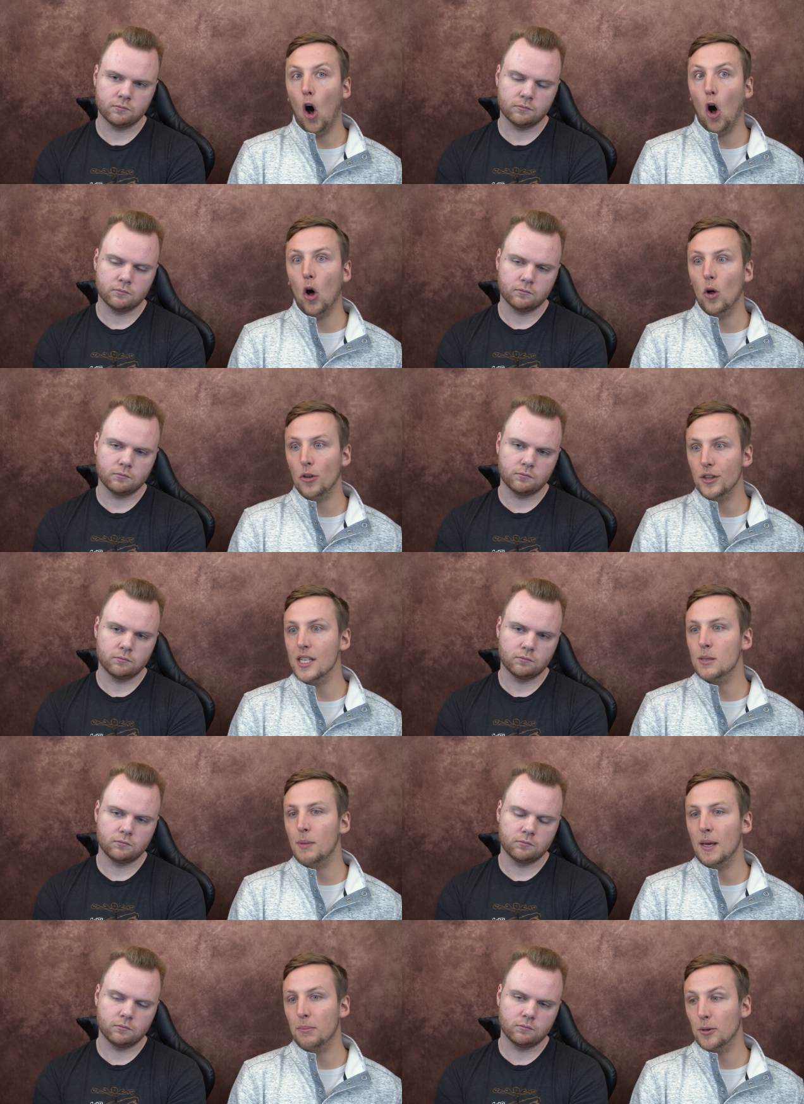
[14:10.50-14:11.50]
Speaker 1: all
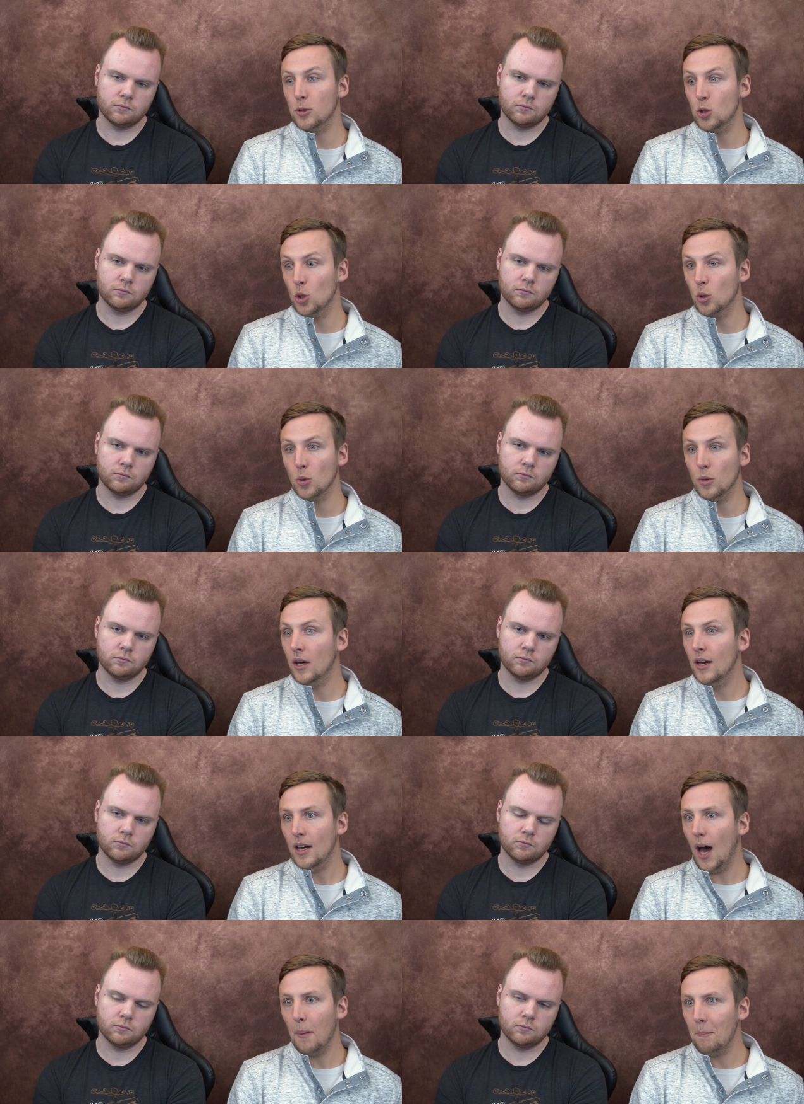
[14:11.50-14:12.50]
these people to
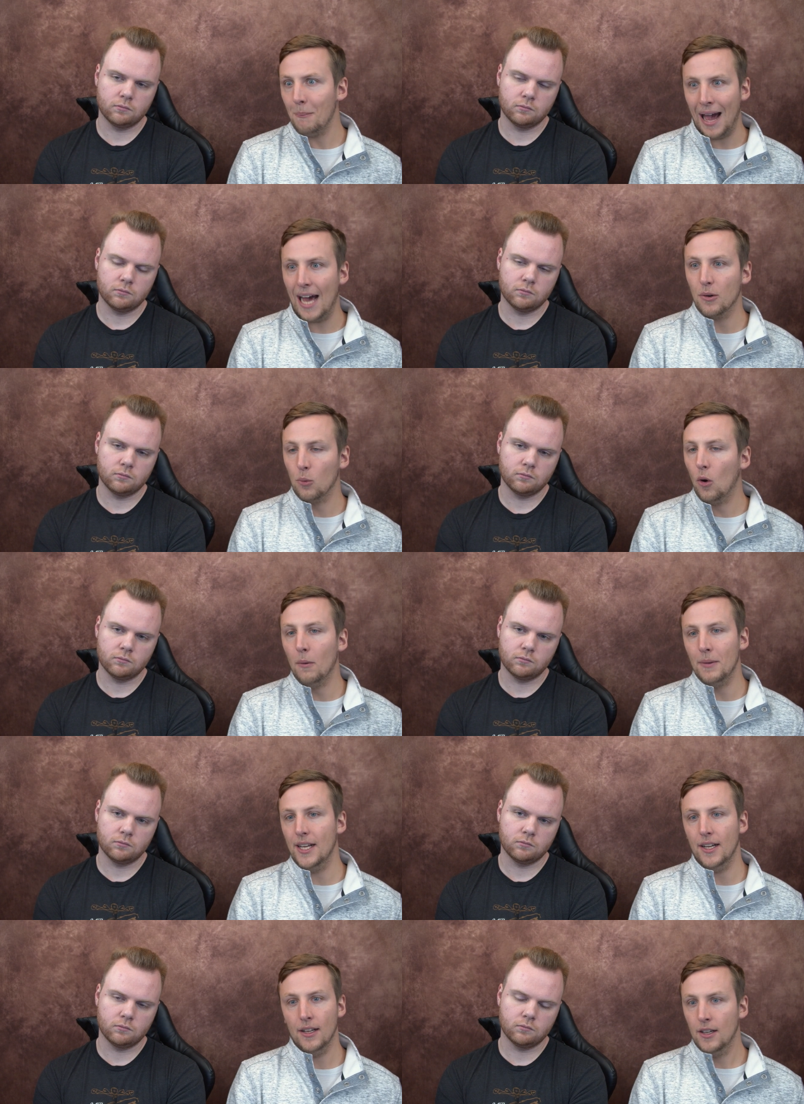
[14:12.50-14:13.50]
a mad
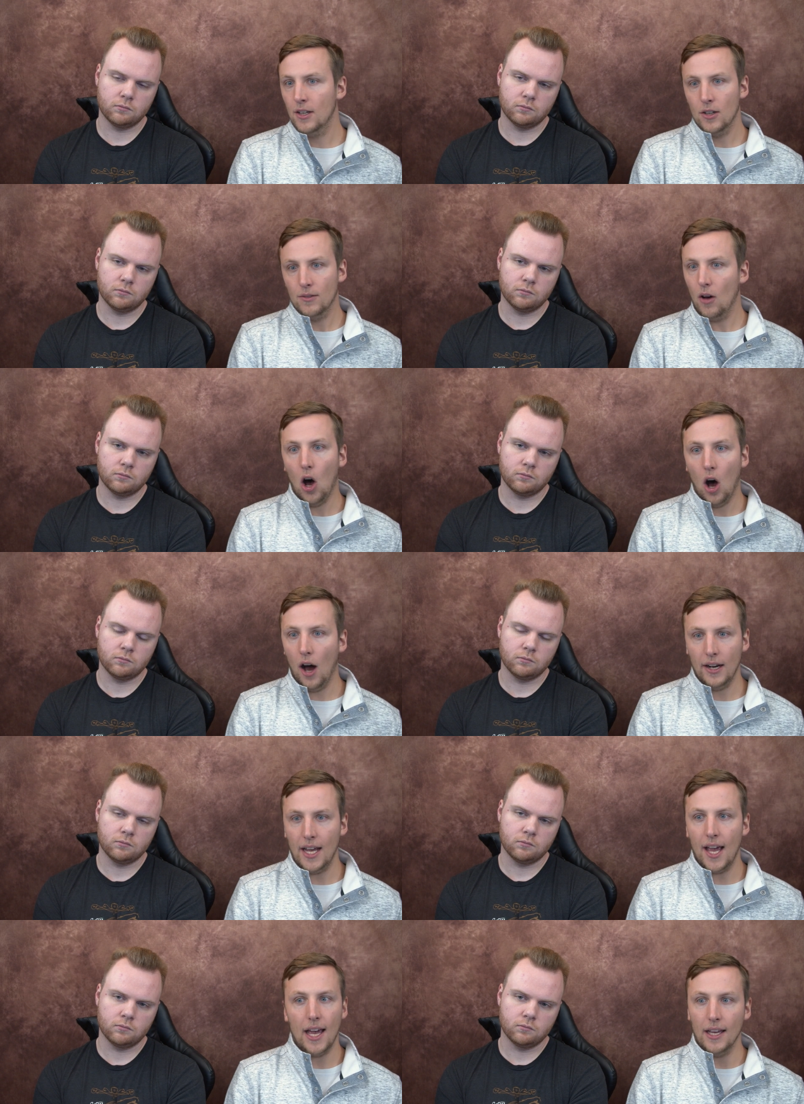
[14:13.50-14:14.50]
woman
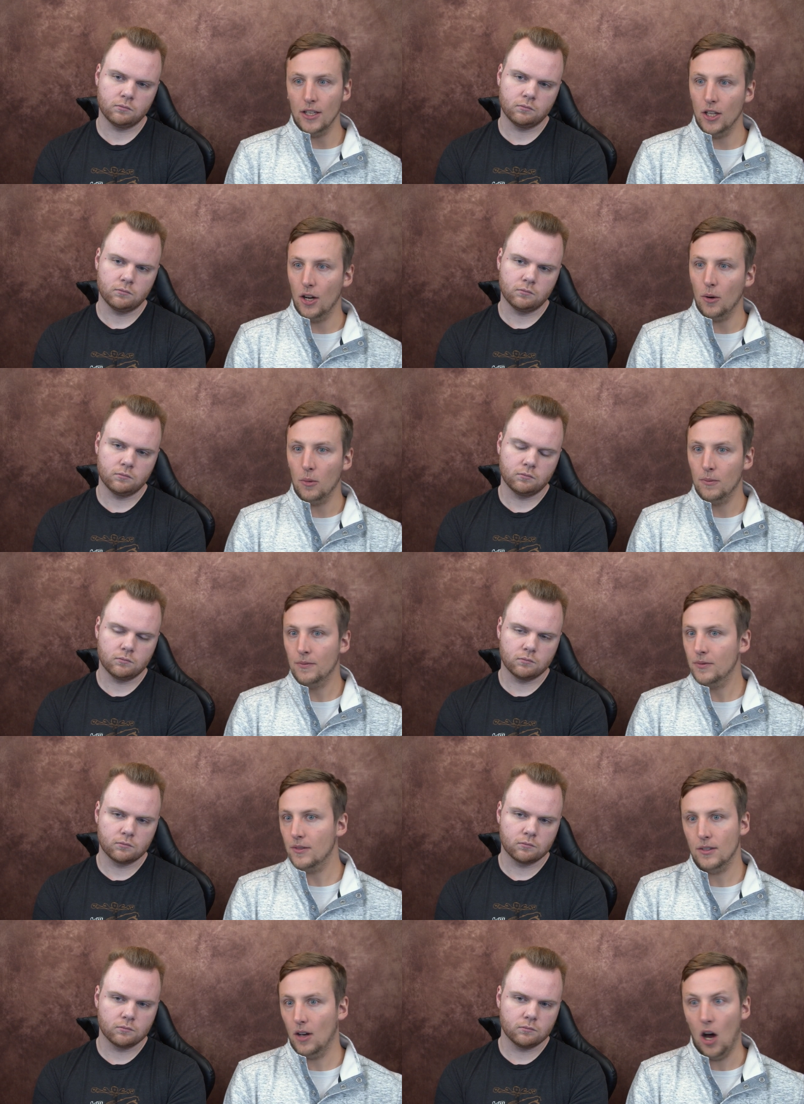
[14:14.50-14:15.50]
on a, you know,
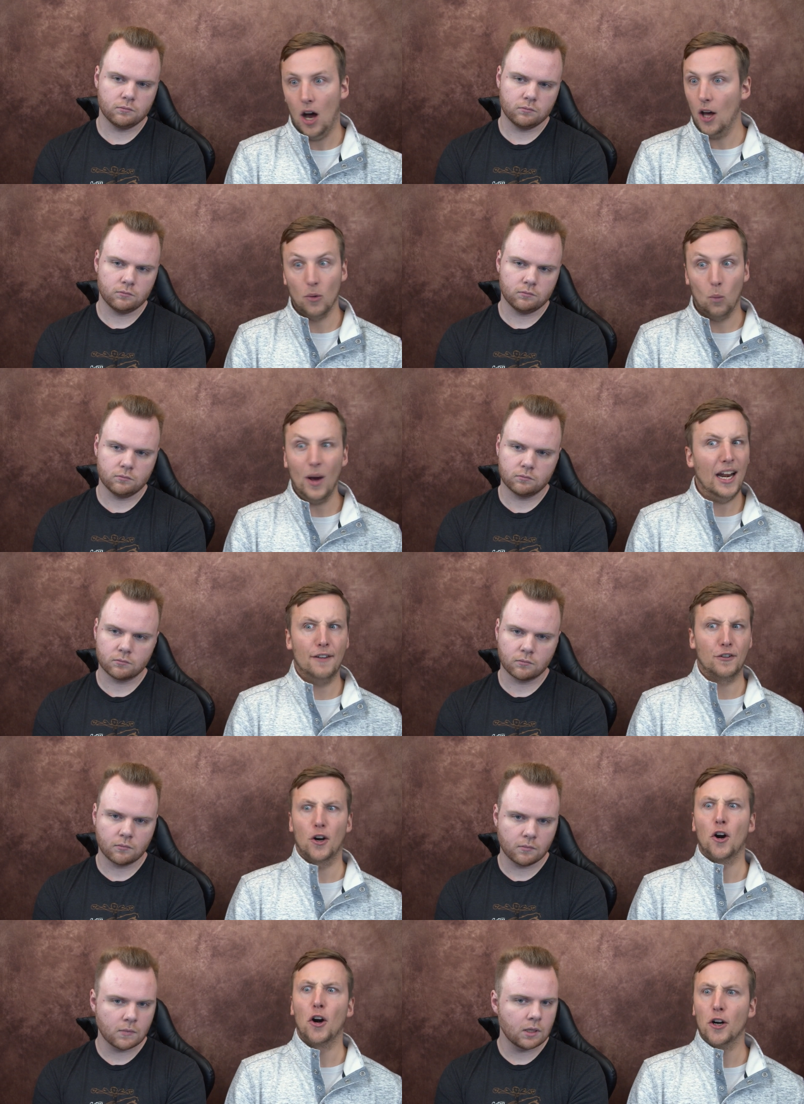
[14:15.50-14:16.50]
on
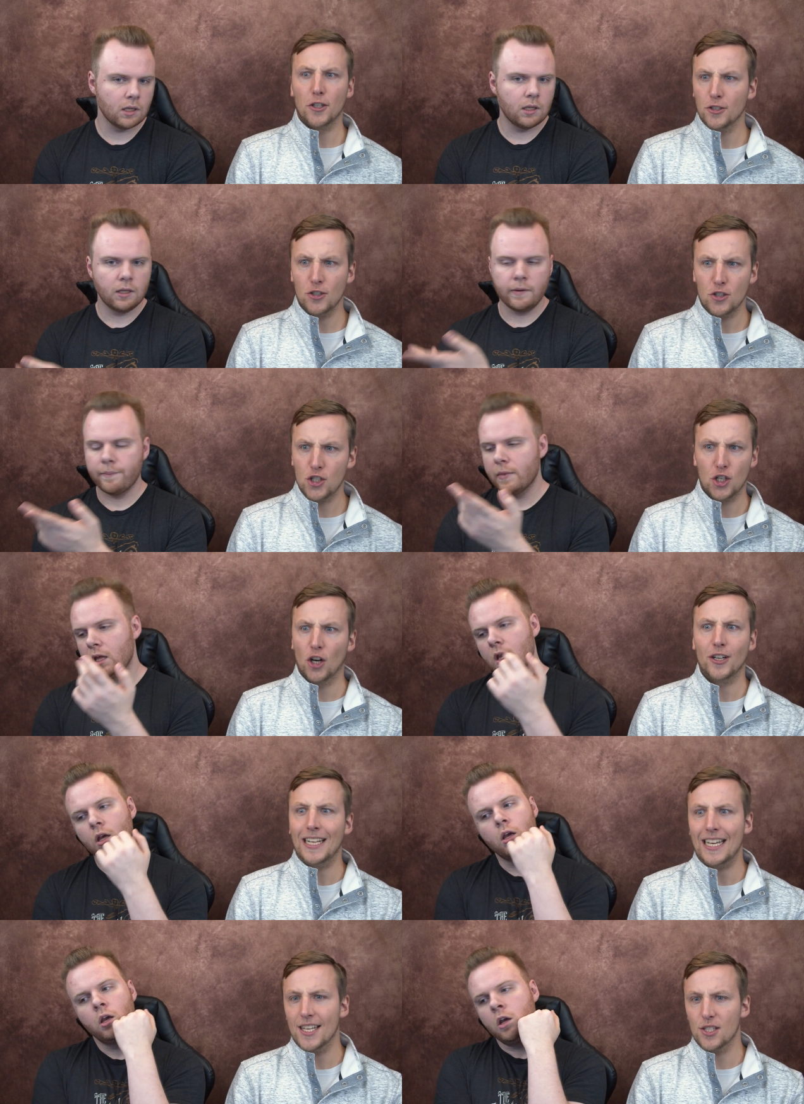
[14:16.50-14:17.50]
whatever her
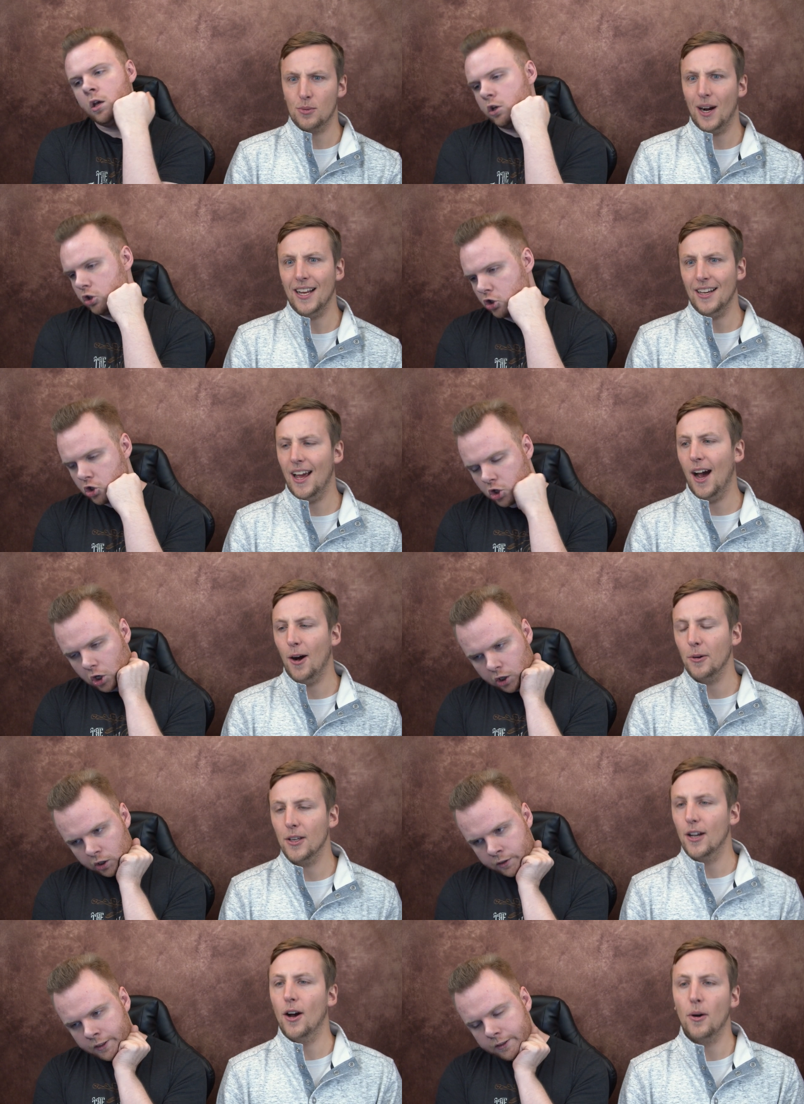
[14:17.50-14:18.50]
journey is right
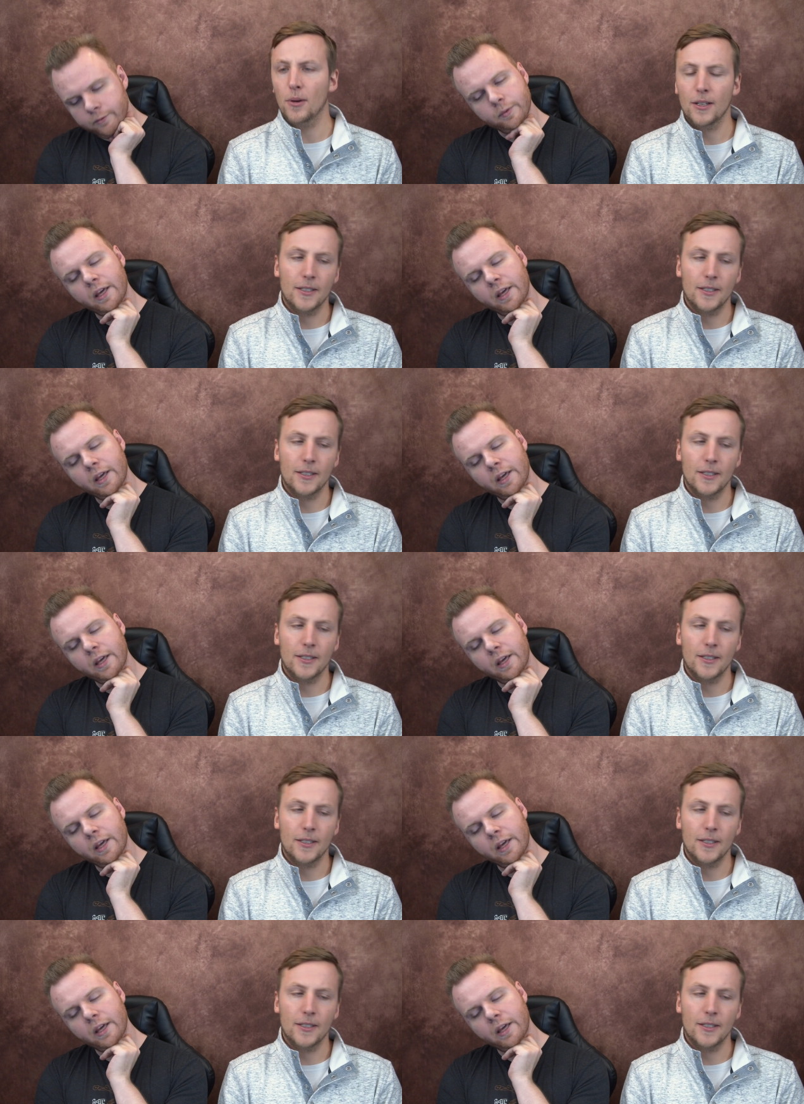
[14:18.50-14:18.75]
sure. now. Sure. You know?